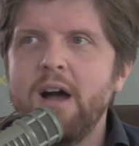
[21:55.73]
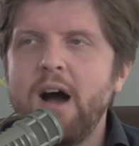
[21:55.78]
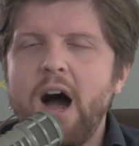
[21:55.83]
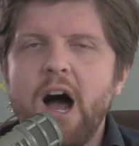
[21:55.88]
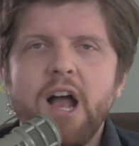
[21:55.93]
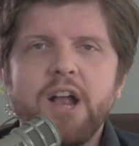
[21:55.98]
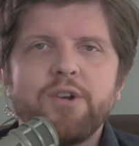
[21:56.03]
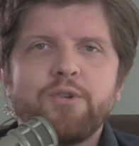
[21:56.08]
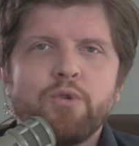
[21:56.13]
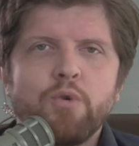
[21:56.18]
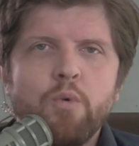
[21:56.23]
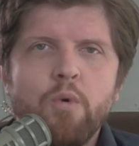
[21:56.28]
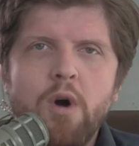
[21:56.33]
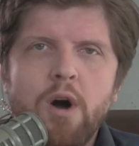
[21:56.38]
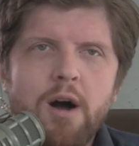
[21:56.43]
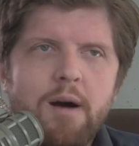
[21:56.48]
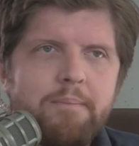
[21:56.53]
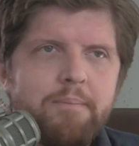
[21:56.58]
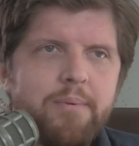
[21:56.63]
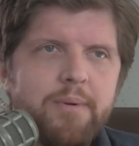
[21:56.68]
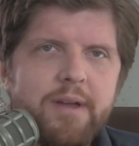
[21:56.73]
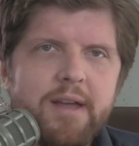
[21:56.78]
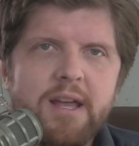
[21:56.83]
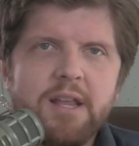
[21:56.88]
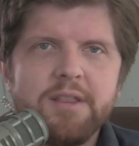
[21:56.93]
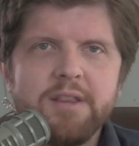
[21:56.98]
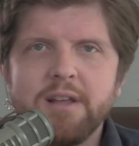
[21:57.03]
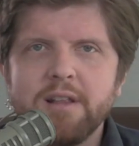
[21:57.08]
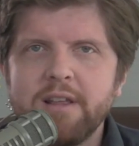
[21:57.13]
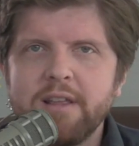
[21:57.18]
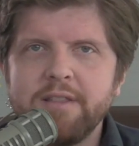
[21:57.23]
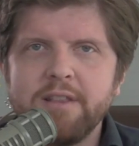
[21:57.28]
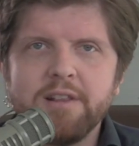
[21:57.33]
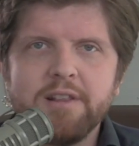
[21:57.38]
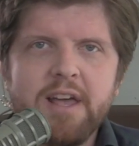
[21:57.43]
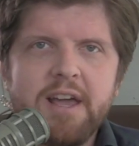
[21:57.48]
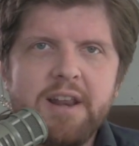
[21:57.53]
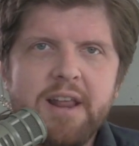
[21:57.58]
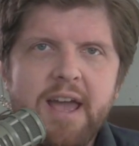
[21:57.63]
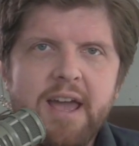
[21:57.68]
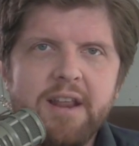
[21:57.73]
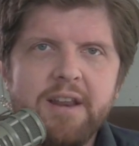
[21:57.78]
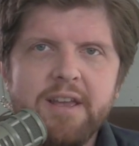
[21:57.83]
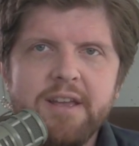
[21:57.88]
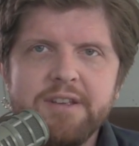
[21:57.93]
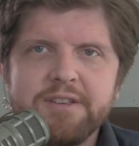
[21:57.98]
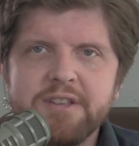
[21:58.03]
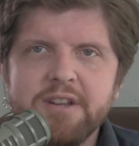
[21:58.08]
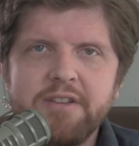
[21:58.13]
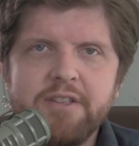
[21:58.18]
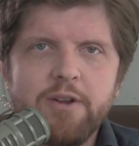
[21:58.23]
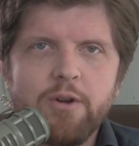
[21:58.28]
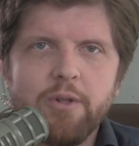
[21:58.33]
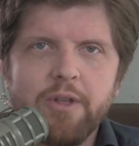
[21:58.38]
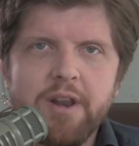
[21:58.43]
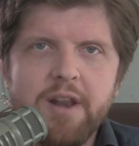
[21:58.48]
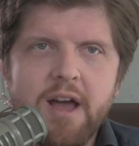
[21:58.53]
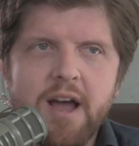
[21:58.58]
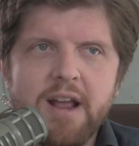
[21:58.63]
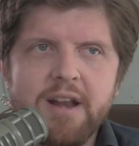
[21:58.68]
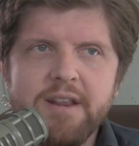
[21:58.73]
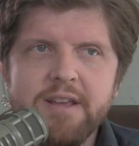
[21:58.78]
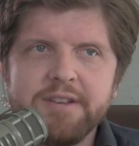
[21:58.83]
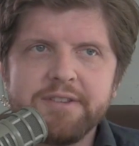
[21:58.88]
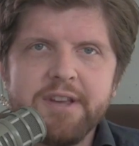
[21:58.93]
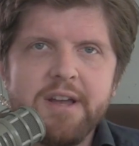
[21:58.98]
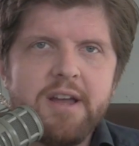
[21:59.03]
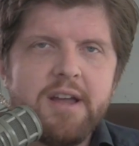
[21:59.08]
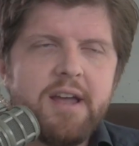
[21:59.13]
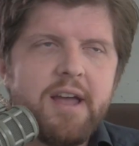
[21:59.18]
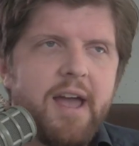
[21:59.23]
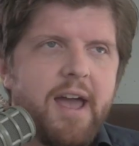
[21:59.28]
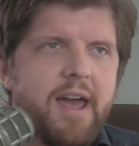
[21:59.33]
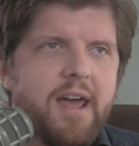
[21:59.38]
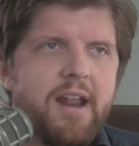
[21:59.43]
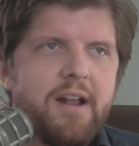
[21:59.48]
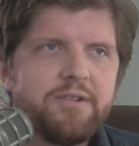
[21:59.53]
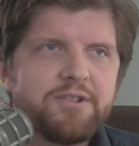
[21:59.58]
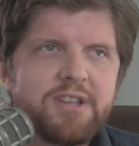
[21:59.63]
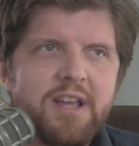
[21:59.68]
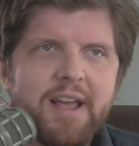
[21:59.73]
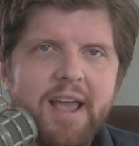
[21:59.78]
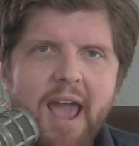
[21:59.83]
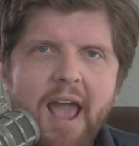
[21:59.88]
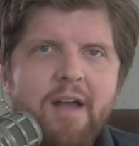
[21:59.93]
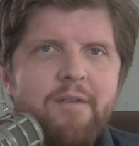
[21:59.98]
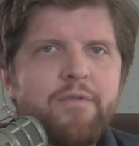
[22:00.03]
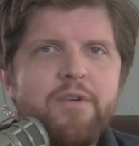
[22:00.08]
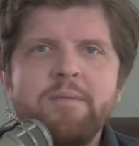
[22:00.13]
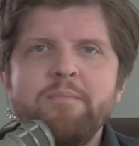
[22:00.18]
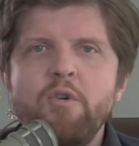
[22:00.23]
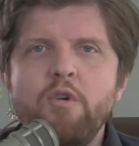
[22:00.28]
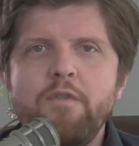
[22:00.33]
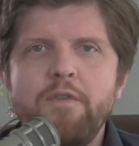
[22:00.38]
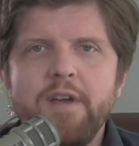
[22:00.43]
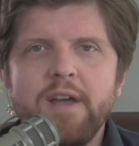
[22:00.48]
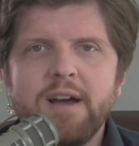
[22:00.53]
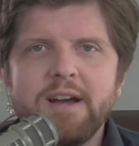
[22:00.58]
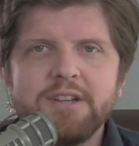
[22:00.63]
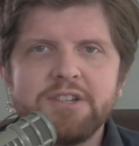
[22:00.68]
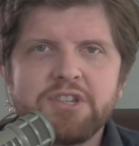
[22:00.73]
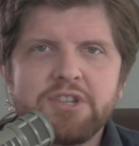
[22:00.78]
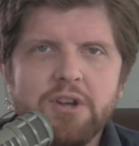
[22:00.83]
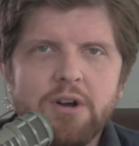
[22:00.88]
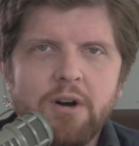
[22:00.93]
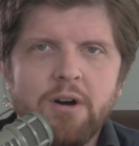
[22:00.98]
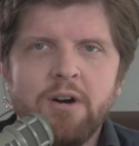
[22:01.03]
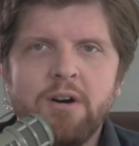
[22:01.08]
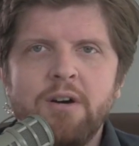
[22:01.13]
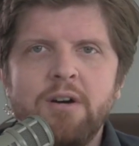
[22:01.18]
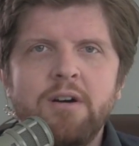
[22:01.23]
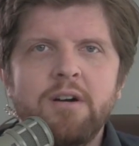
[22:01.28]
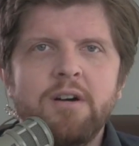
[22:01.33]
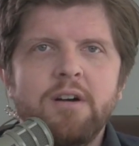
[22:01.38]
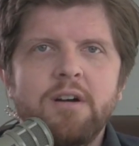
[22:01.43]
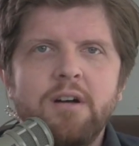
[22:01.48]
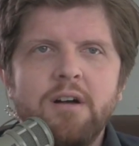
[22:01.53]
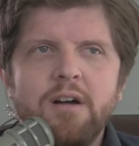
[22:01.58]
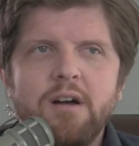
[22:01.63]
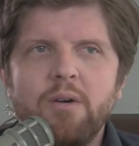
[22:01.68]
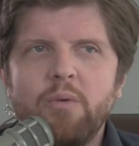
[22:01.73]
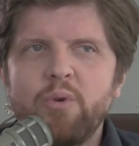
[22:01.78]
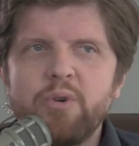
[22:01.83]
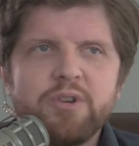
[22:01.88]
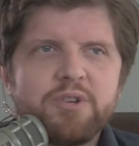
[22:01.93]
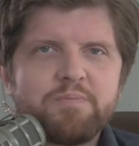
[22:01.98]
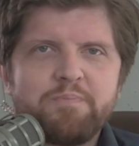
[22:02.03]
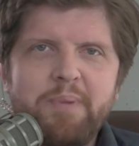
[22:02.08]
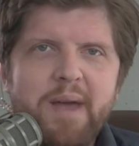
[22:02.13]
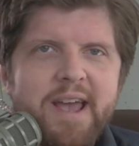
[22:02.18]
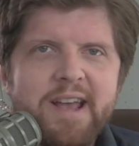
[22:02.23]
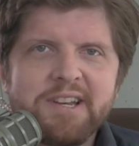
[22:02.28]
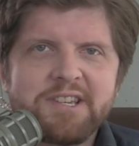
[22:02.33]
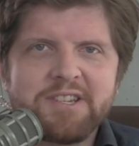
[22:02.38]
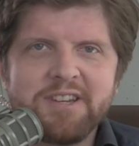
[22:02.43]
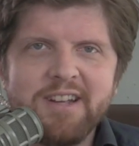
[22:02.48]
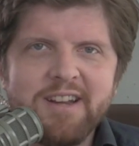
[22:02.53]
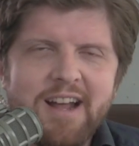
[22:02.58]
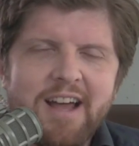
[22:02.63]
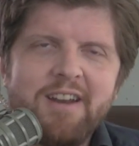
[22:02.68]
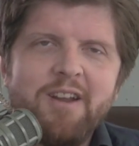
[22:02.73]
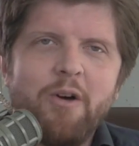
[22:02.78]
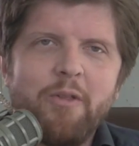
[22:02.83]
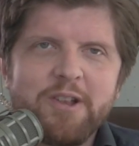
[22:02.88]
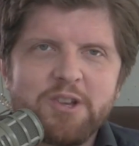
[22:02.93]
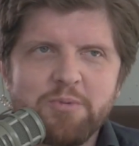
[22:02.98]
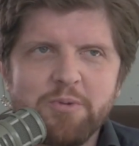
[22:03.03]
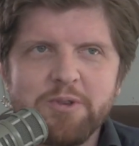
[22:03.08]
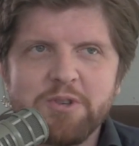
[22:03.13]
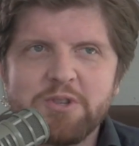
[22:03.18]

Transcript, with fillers: I grew up in the in the late 80s and in the early 90s and it was like every movie I saw was based in, I know that's where the